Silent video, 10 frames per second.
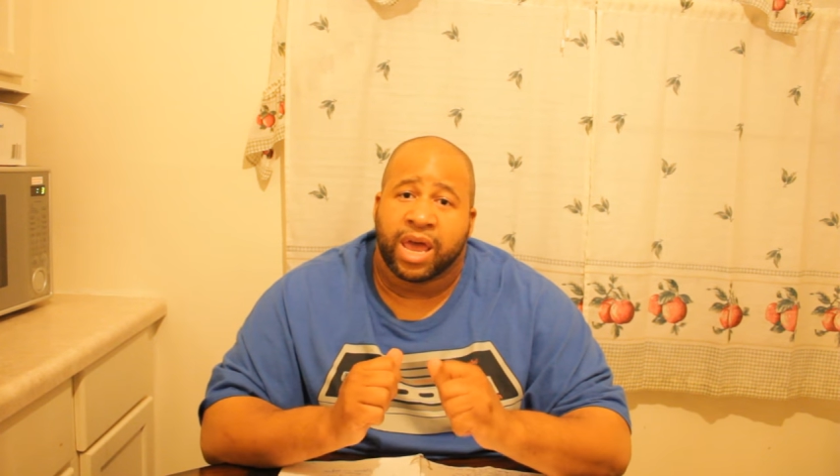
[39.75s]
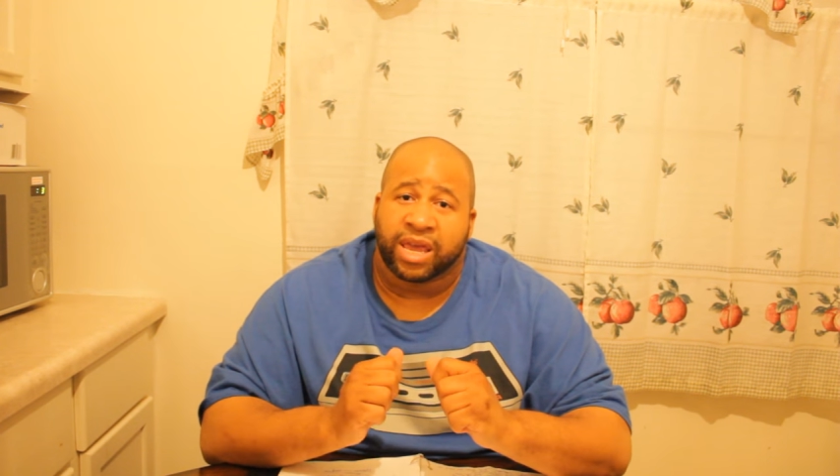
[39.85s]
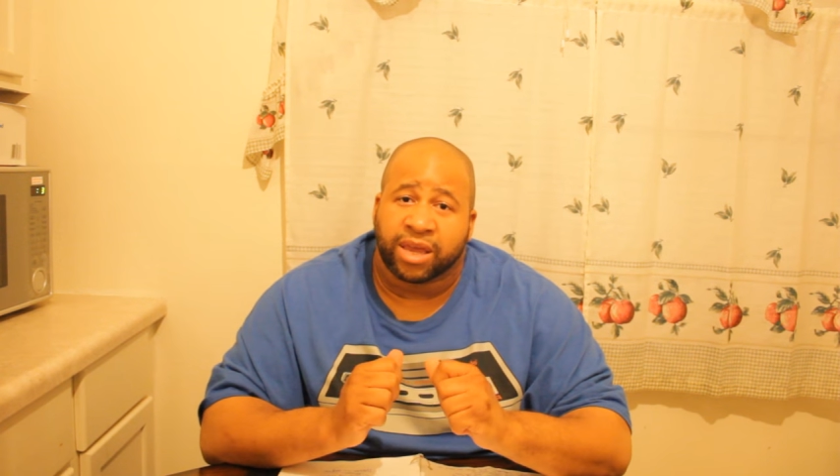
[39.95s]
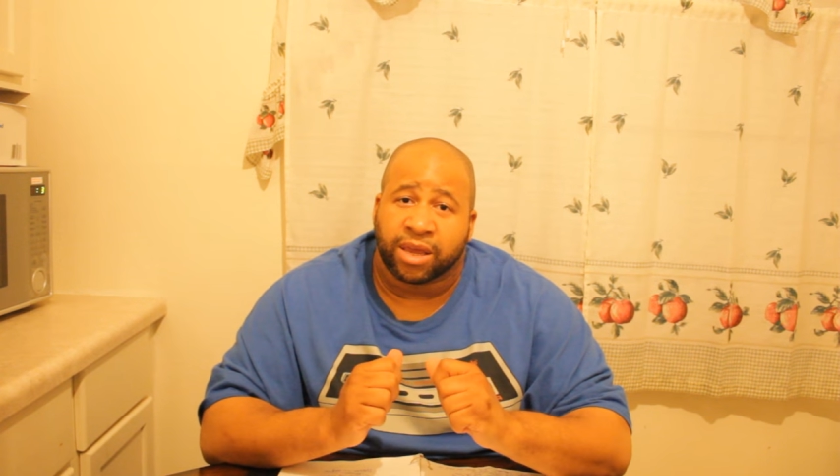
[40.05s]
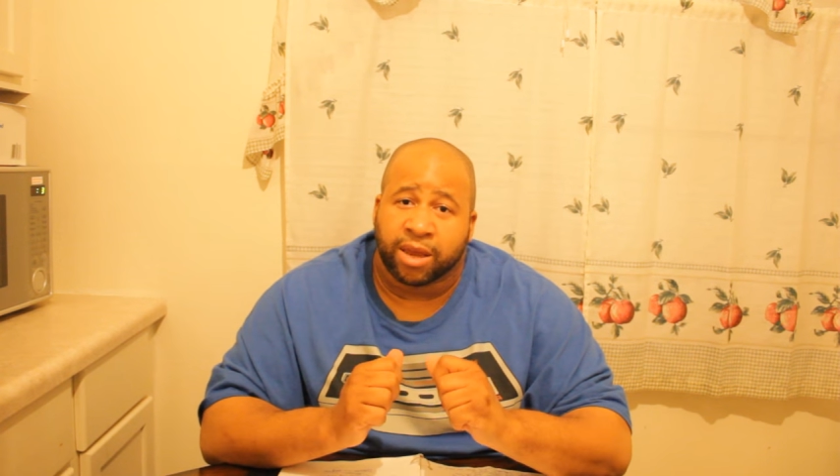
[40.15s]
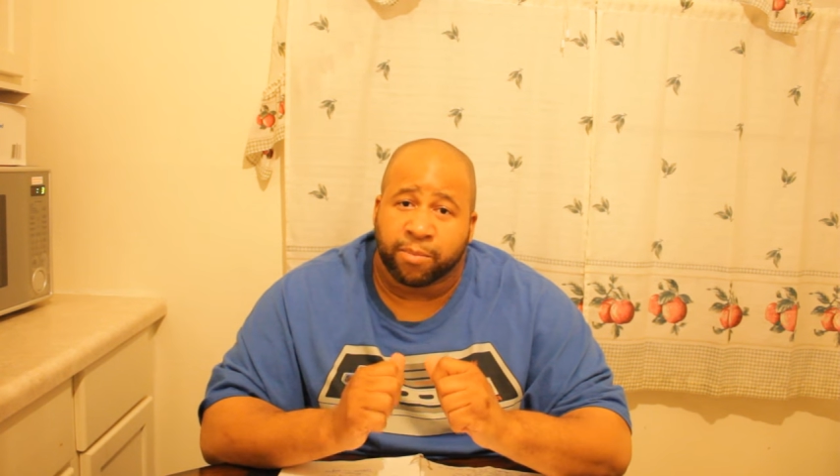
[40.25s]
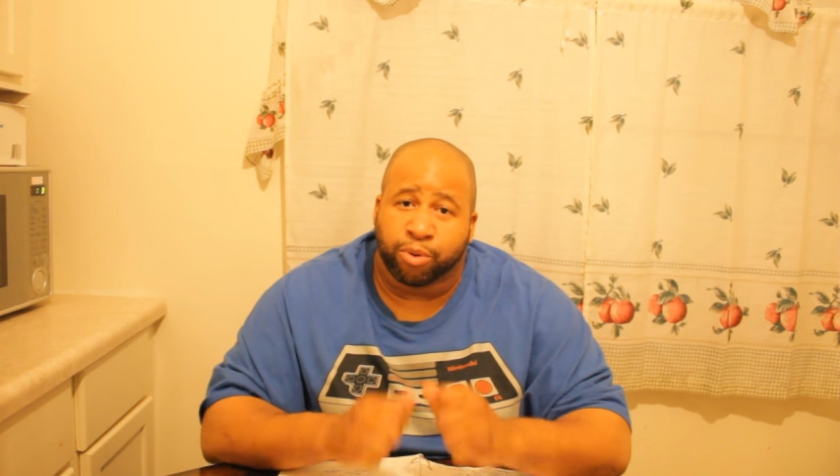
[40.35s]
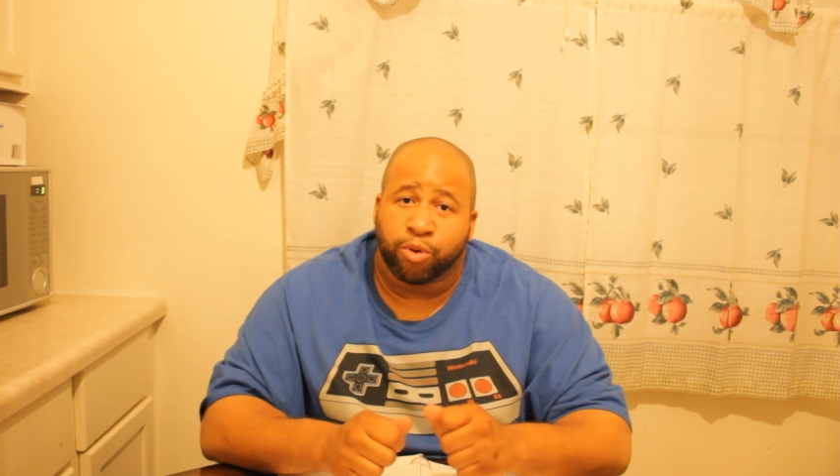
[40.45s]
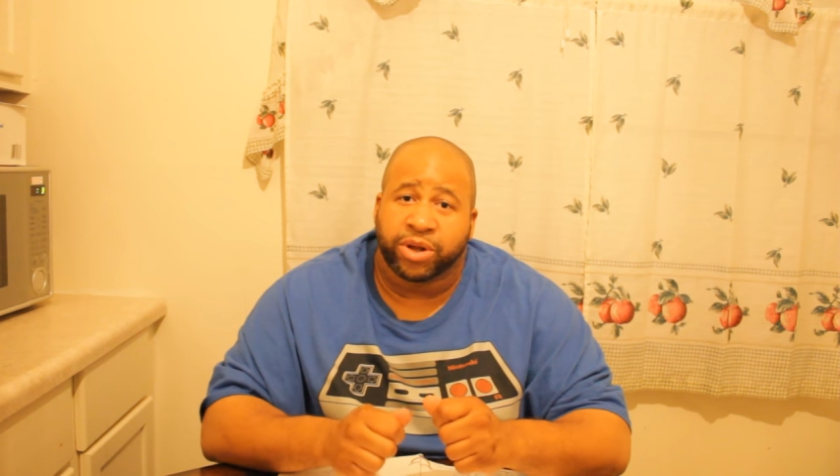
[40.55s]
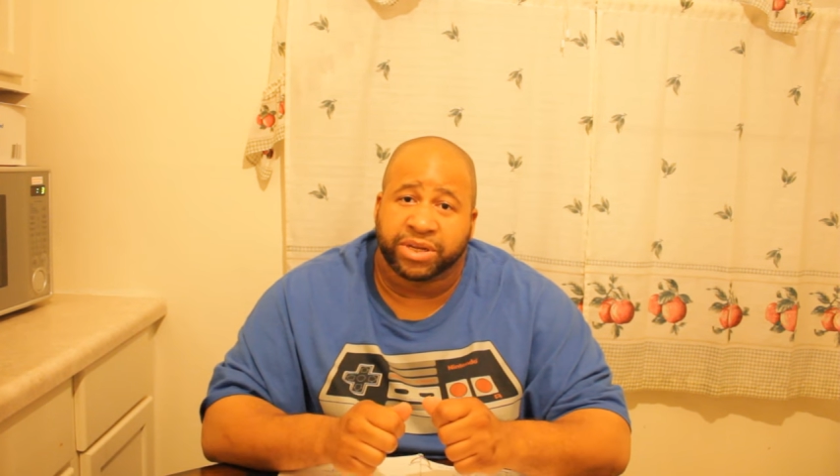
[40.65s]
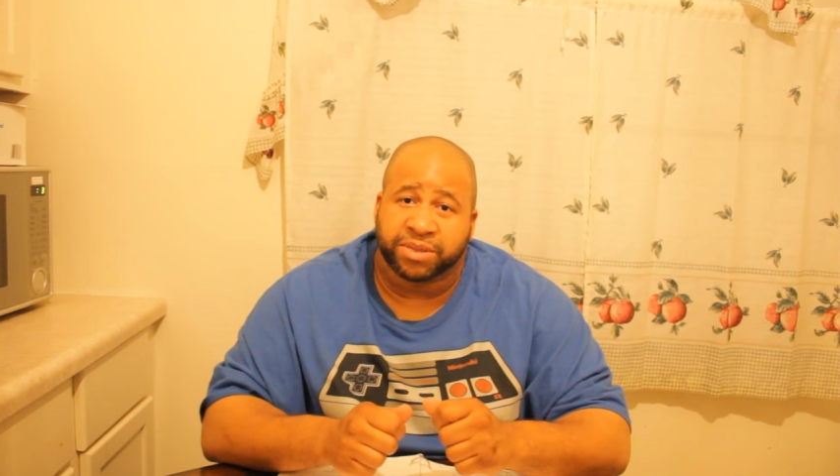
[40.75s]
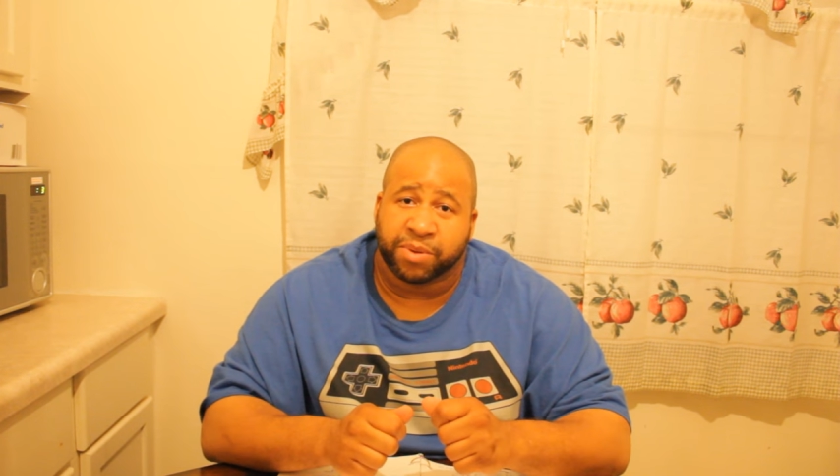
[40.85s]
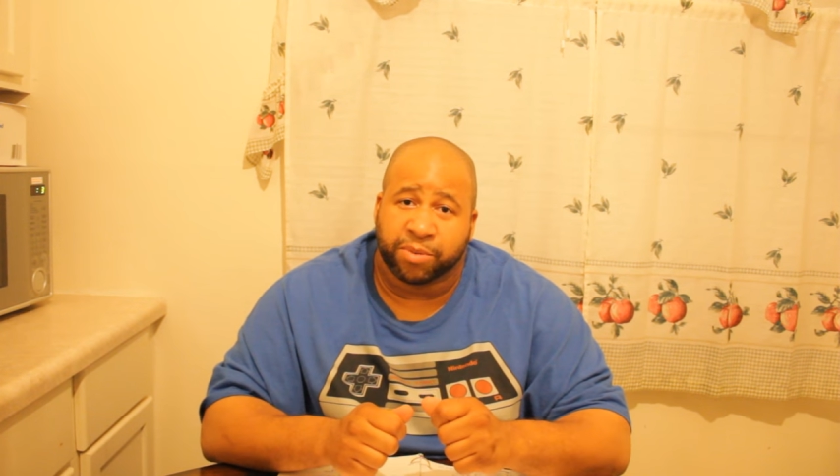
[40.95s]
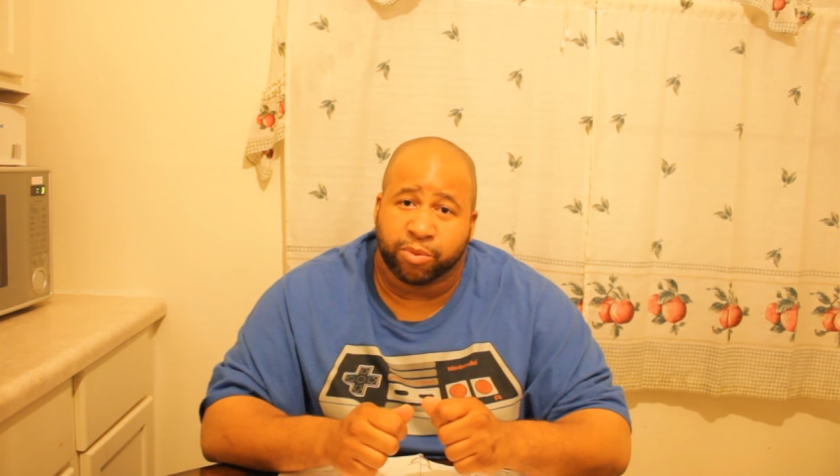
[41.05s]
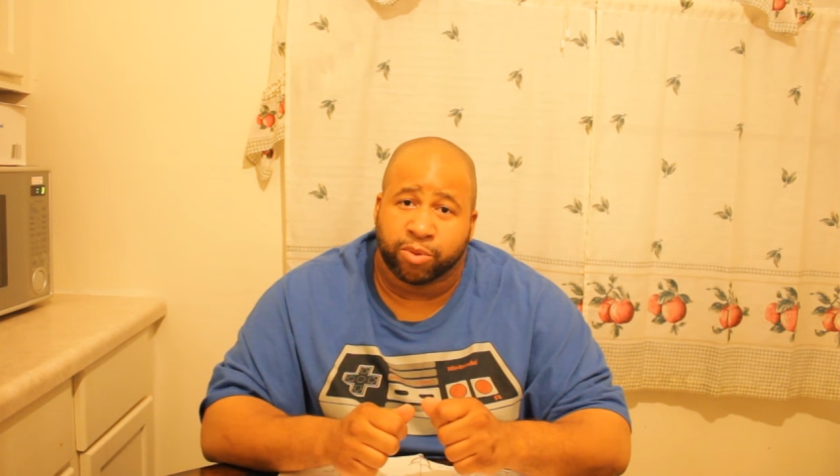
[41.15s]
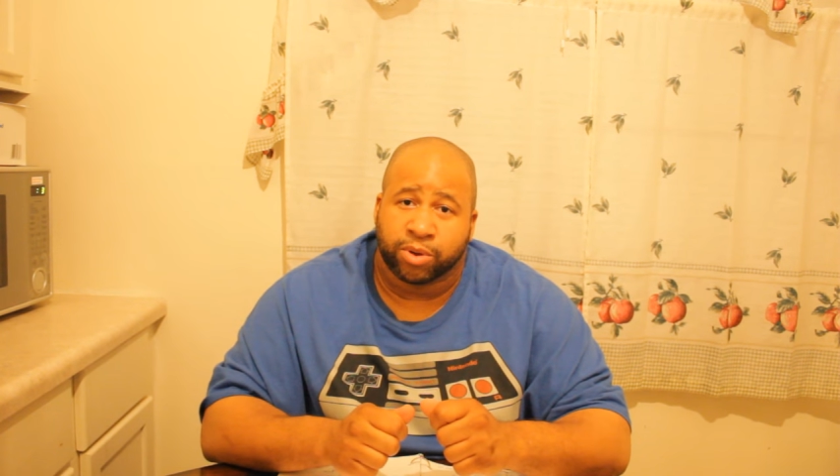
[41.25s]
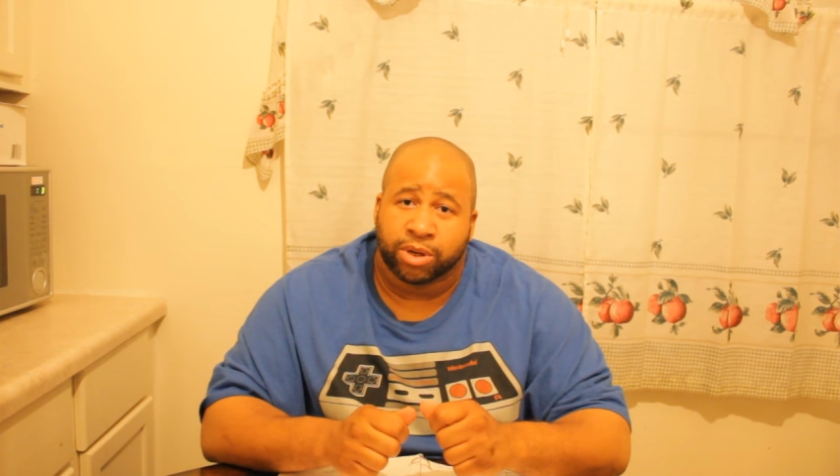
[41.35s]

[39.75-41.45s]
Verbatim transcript: and employ these people